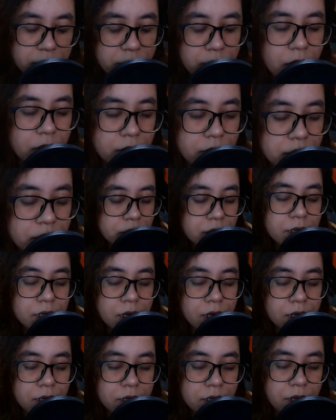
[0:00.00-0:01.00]
no, this is
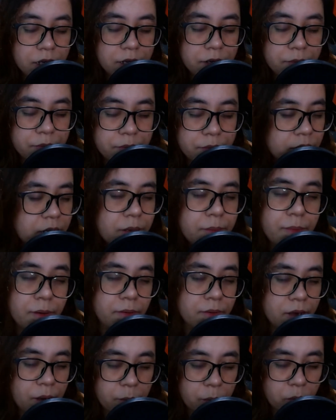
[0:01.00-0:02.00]
the other game. They
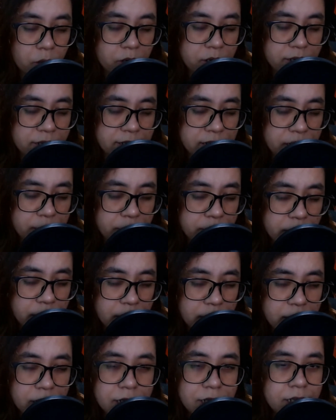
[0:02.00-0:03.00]
both come out on the same
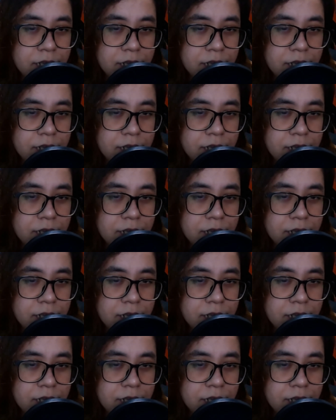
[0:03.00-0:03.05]
day. It's